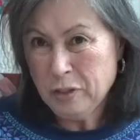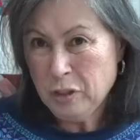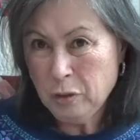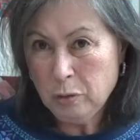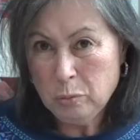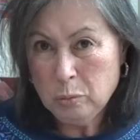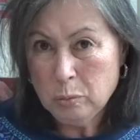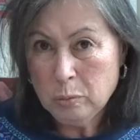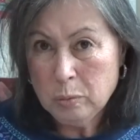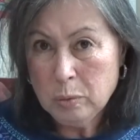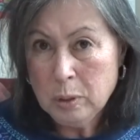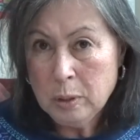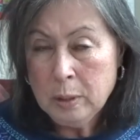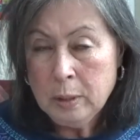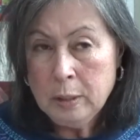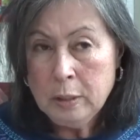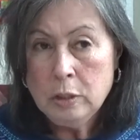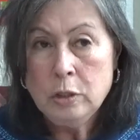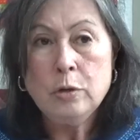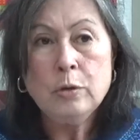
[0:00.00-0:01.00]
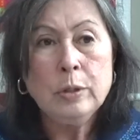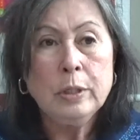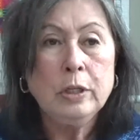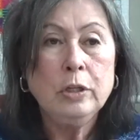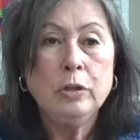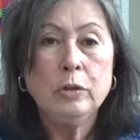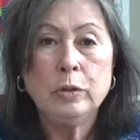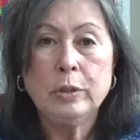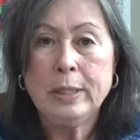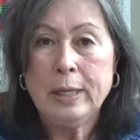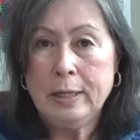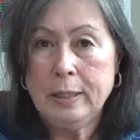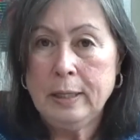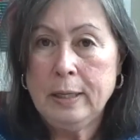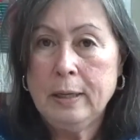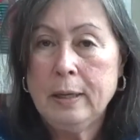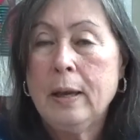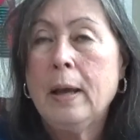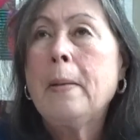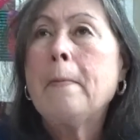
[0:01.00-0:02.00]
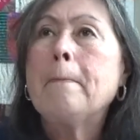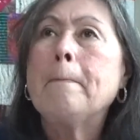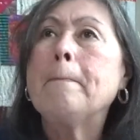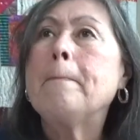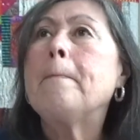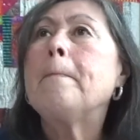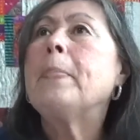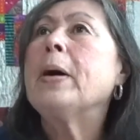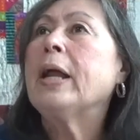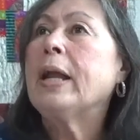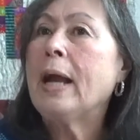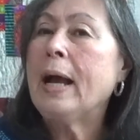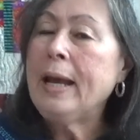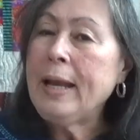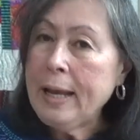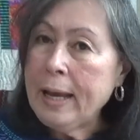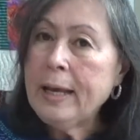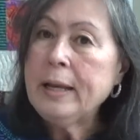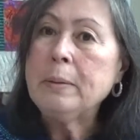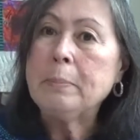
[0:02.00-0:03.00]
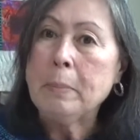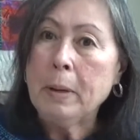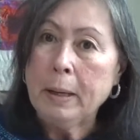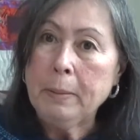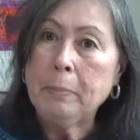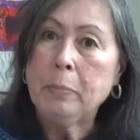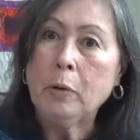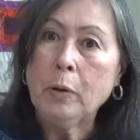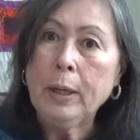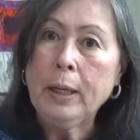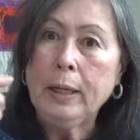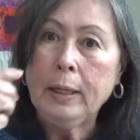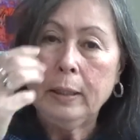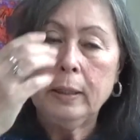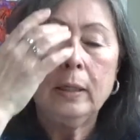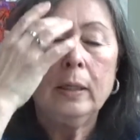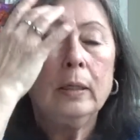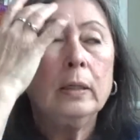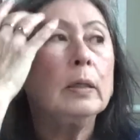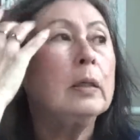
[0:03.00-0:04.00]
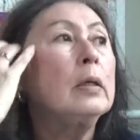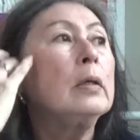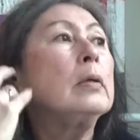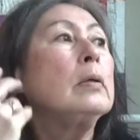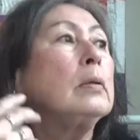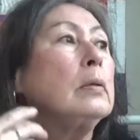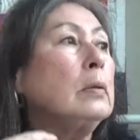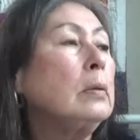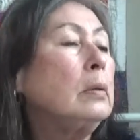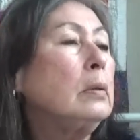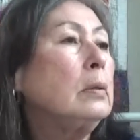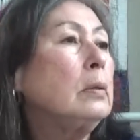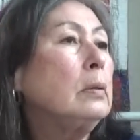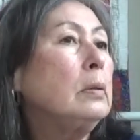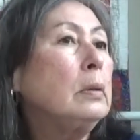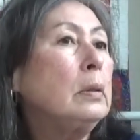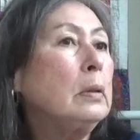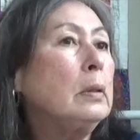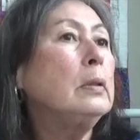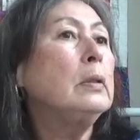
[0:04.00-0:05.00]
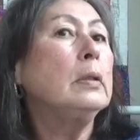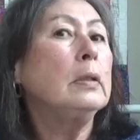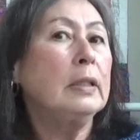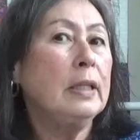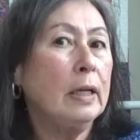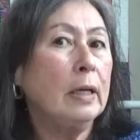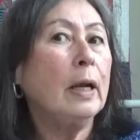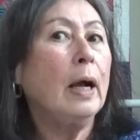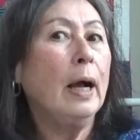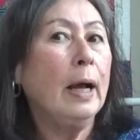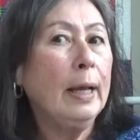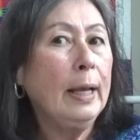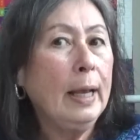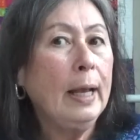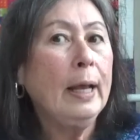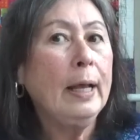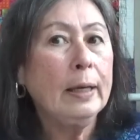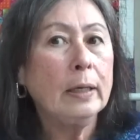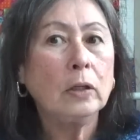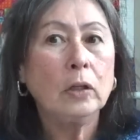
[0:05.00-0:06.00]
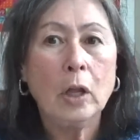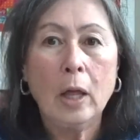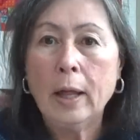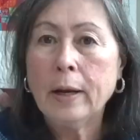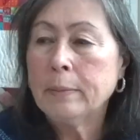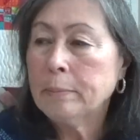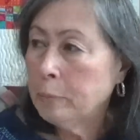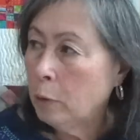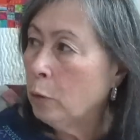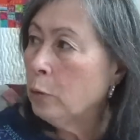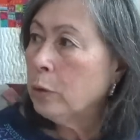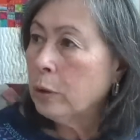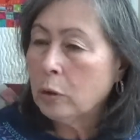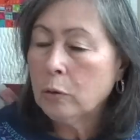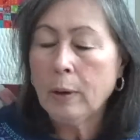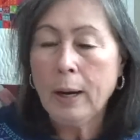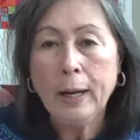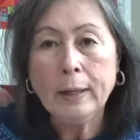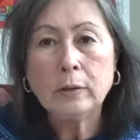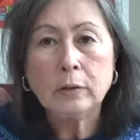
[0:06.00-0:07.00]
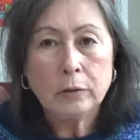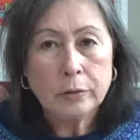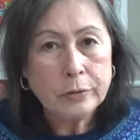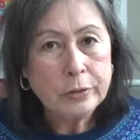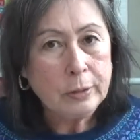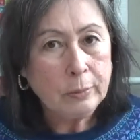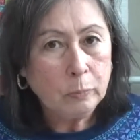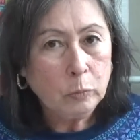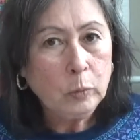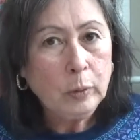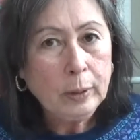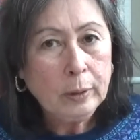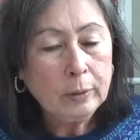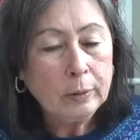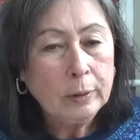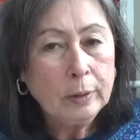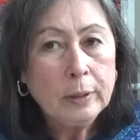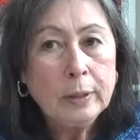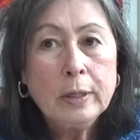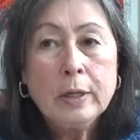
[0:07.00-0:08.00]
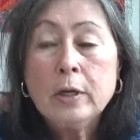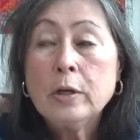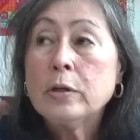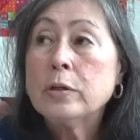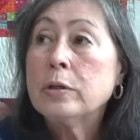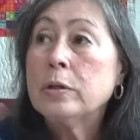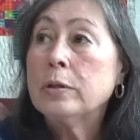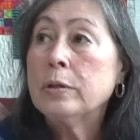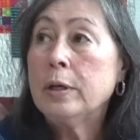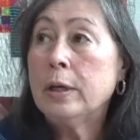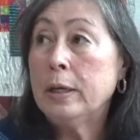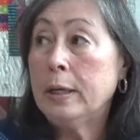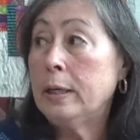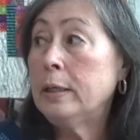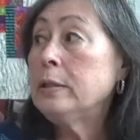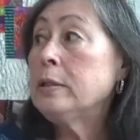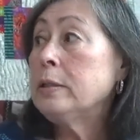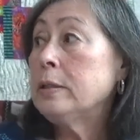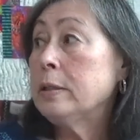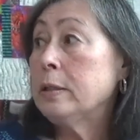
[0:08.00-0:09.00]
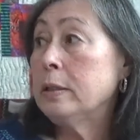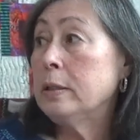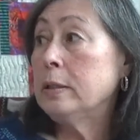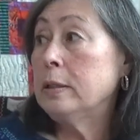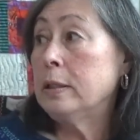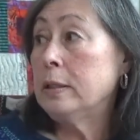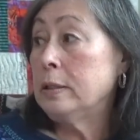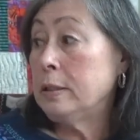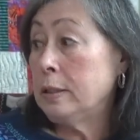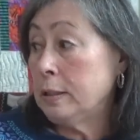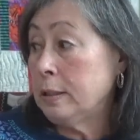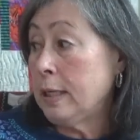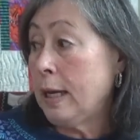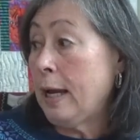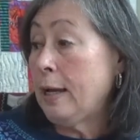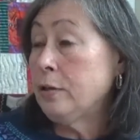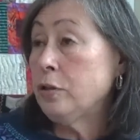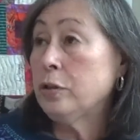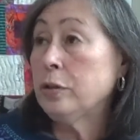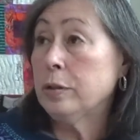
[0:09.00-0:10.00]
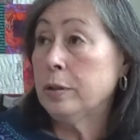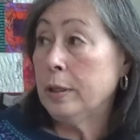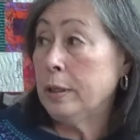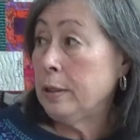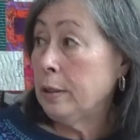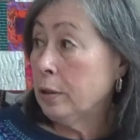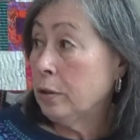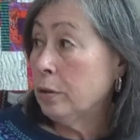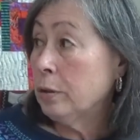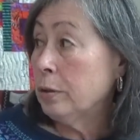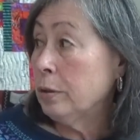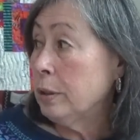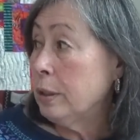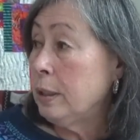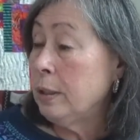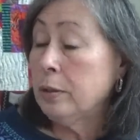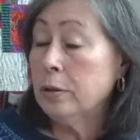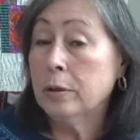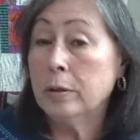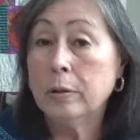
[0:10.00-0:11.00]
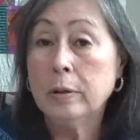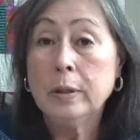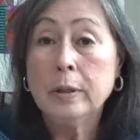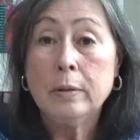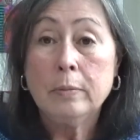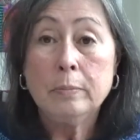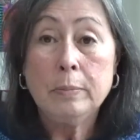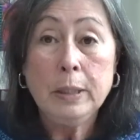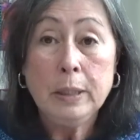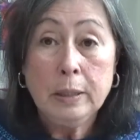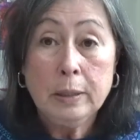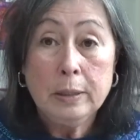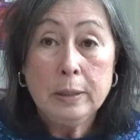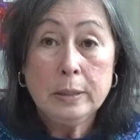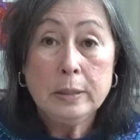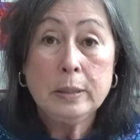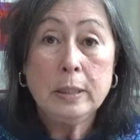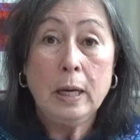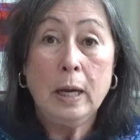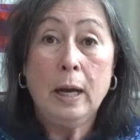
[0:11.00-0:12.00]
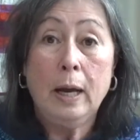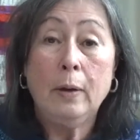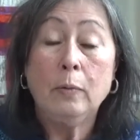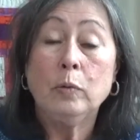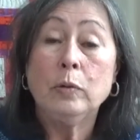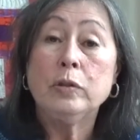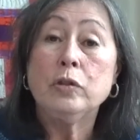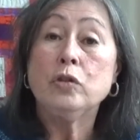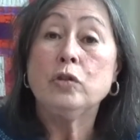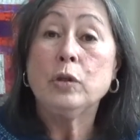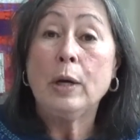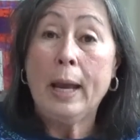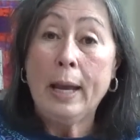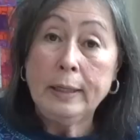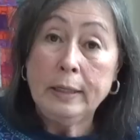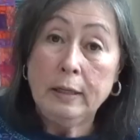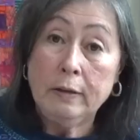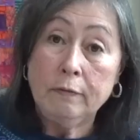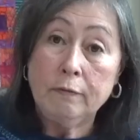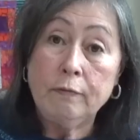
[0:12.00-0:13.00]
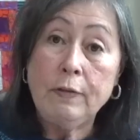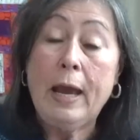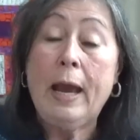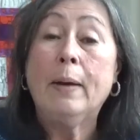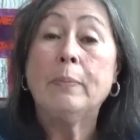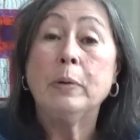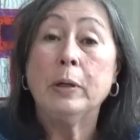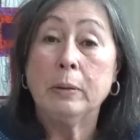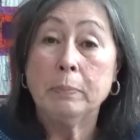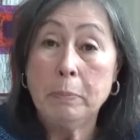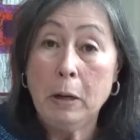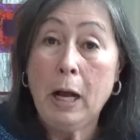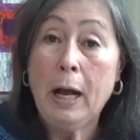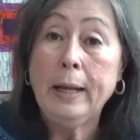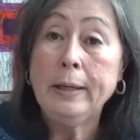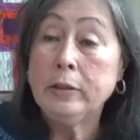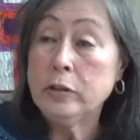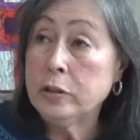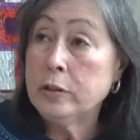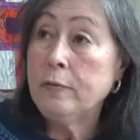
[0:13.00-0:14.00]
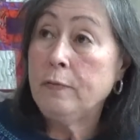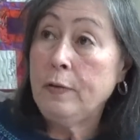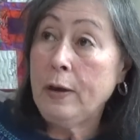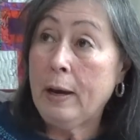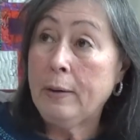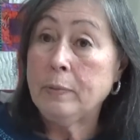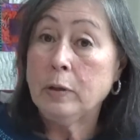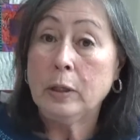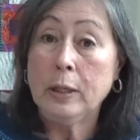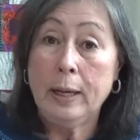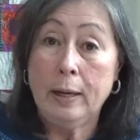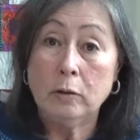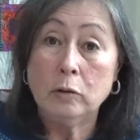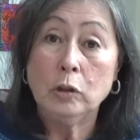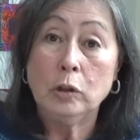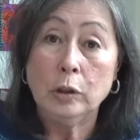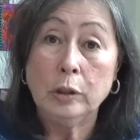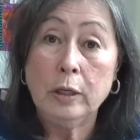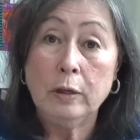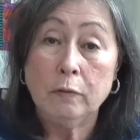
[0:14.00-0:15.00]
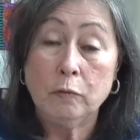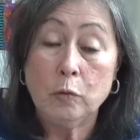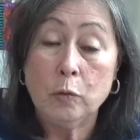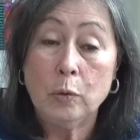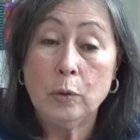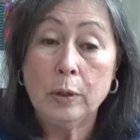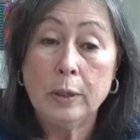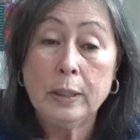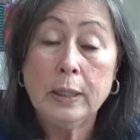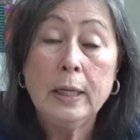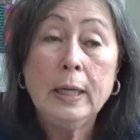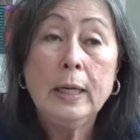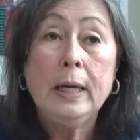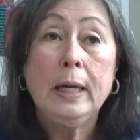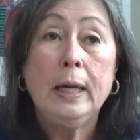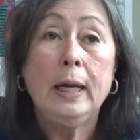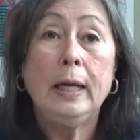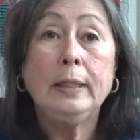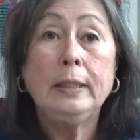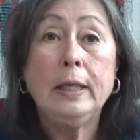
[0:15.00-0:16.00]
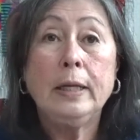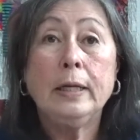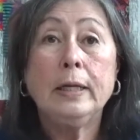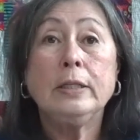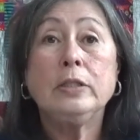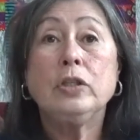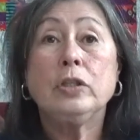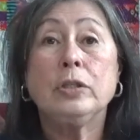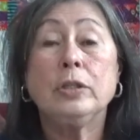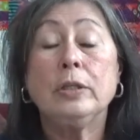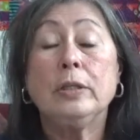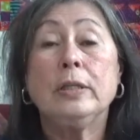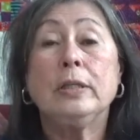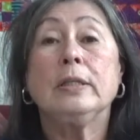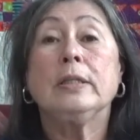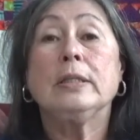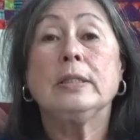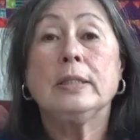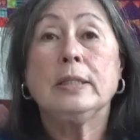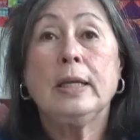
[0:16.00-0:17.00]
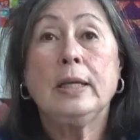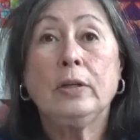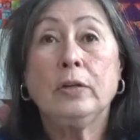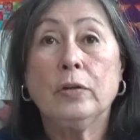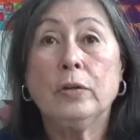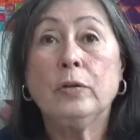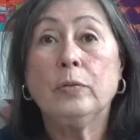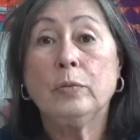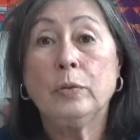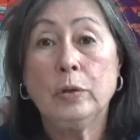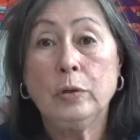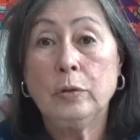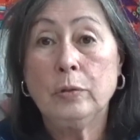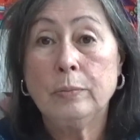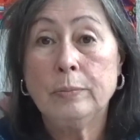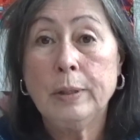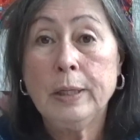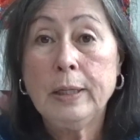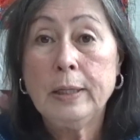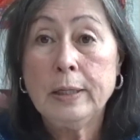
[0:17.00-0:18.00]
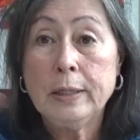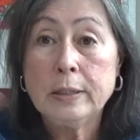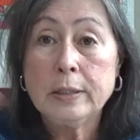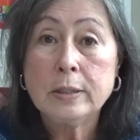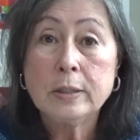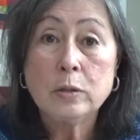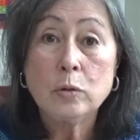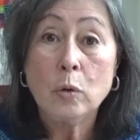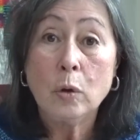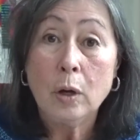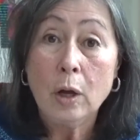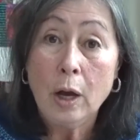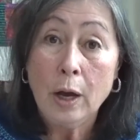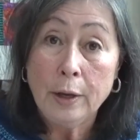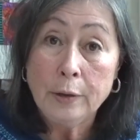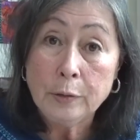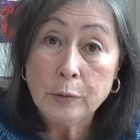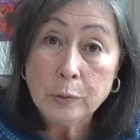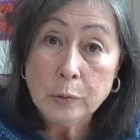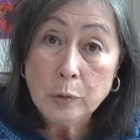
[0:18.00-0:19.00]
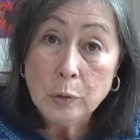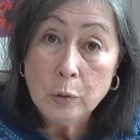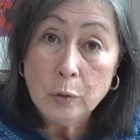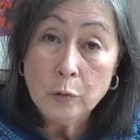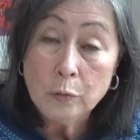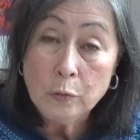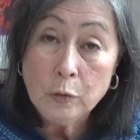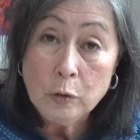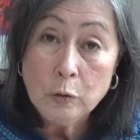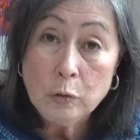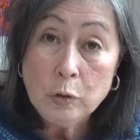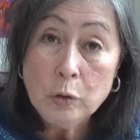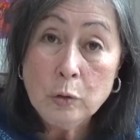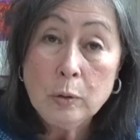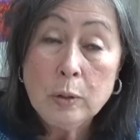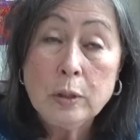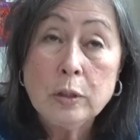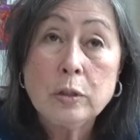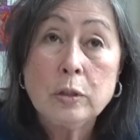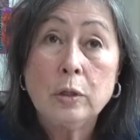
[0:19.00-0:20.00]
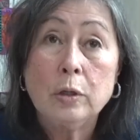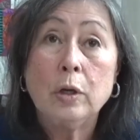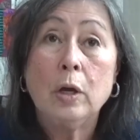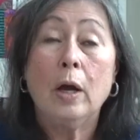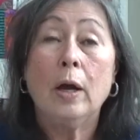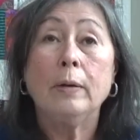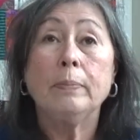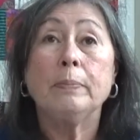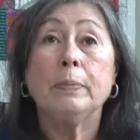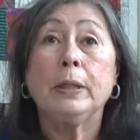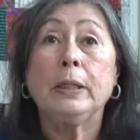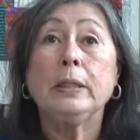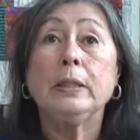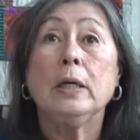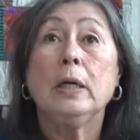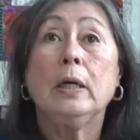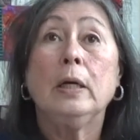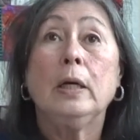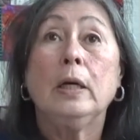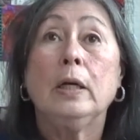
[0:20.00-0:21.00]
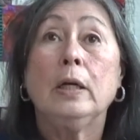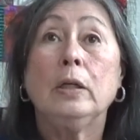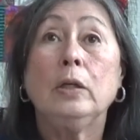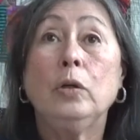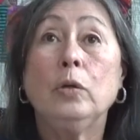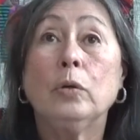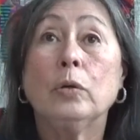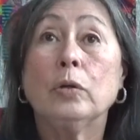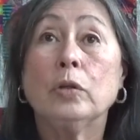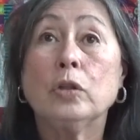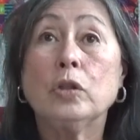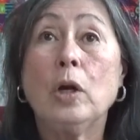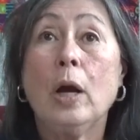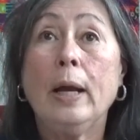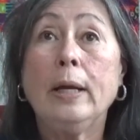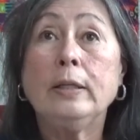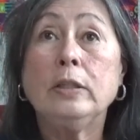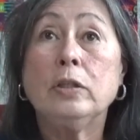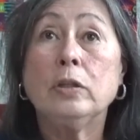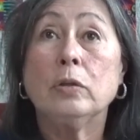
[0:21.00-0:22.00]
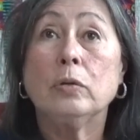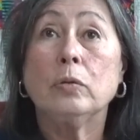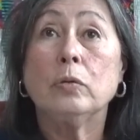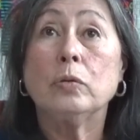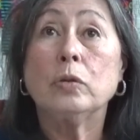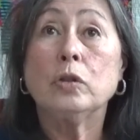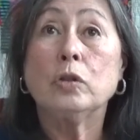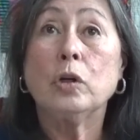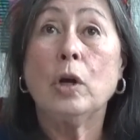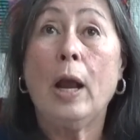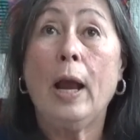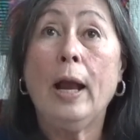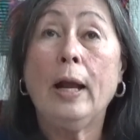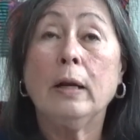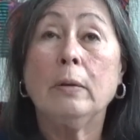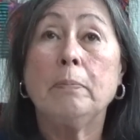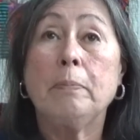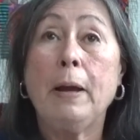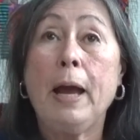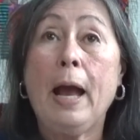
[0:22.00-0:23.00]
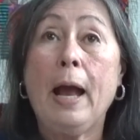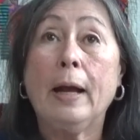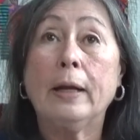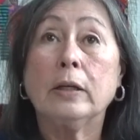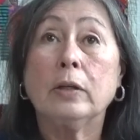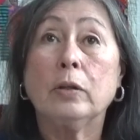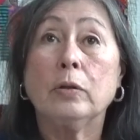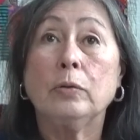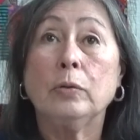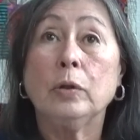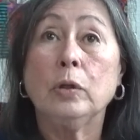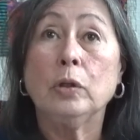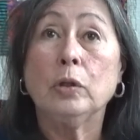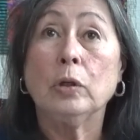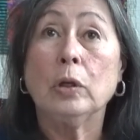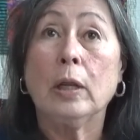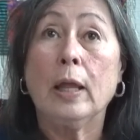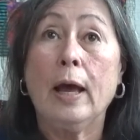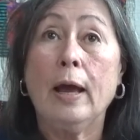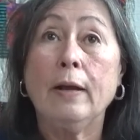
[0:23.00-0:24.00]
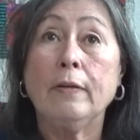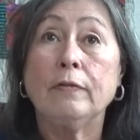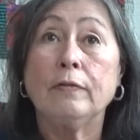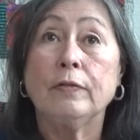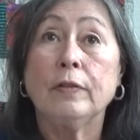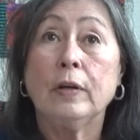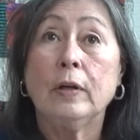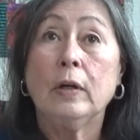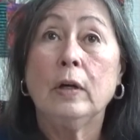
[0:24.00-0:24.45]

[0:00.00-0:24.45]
to. You could use any. But I had in my brain that I had a lot of Moda Crackle somewhere. Hence the disaster that occurred here, because I was dragging fabric, piles of fabric out looking for it. And then I stood in the center of the room, as I don't know if you do this or not, but you're trying to track back through your life